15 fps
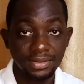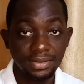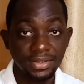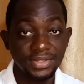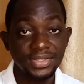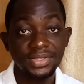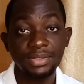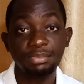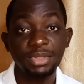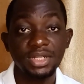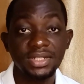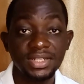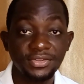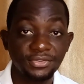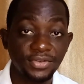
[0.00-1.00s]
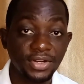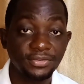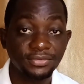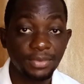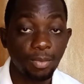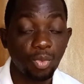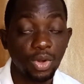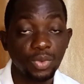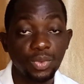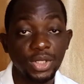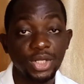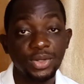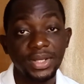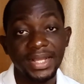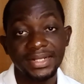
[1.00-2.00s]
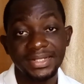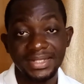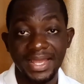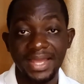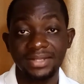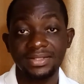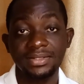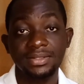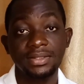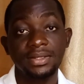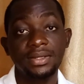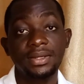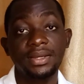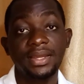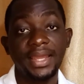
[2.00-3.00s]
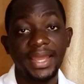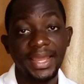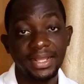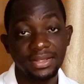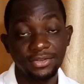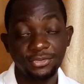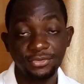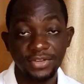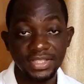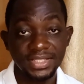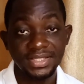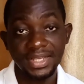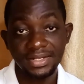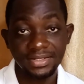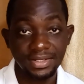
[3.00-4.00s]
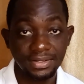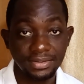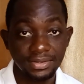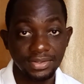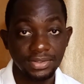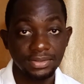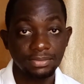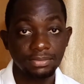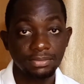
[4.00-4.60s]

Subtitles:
This is a bit different from what we looked at in the first sentence.